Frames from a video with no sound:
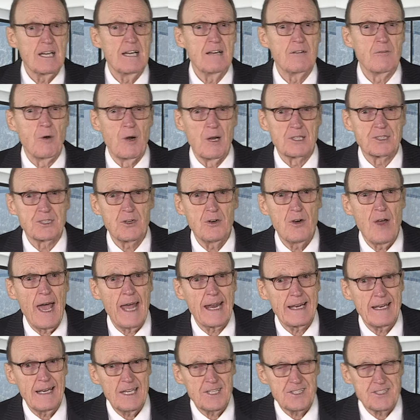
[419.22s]
realtor who had
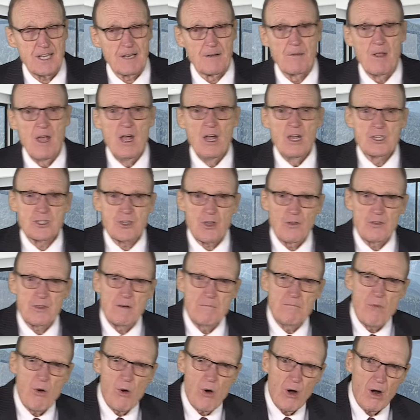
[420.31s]
it listed. So the
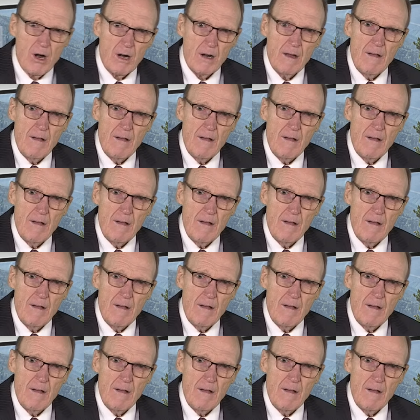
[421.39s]
more